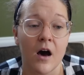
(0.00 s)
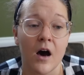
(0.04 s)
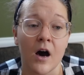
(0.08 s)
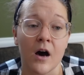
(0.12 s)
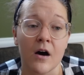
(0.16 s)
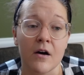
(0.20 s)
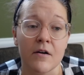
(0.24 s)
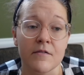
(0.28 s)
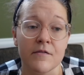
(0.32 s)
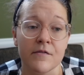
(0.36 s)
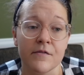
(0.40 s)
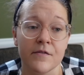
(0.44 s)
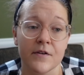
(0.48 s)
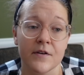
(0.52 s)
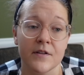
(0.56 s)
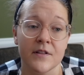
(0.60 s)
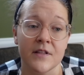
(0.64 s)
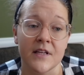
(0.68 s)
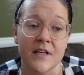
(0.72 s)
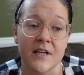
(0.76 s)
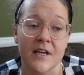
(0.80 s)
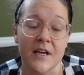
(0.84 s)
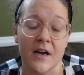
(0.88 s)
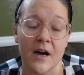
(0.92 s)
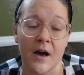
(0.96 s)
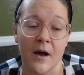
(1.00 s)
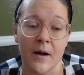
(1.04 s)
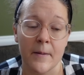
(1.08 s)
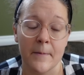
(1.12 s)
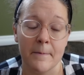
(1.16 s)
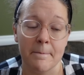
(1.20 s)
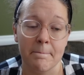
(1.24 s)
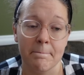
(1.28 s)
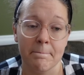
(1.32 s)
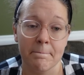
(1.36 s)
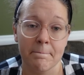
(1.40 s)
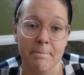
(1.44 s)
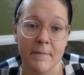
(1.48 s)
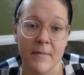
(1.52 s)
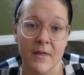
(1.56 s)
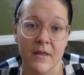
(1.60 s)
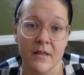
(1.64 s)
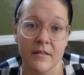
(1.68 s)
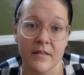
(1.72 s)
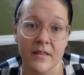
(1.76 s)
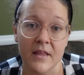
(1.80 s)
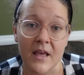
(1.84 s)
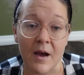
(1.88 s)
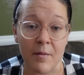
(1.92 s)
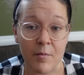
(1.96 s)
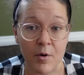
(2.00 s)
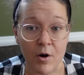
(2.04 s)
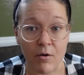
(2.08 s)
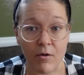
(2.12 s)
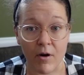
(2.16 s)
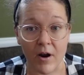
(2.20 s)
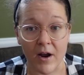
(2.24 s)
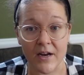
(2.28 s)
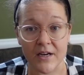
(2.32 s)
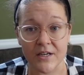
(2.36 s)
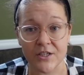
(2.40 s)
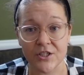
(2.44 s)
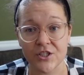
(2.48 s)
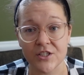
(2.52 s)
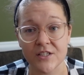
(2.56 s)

of the MRI.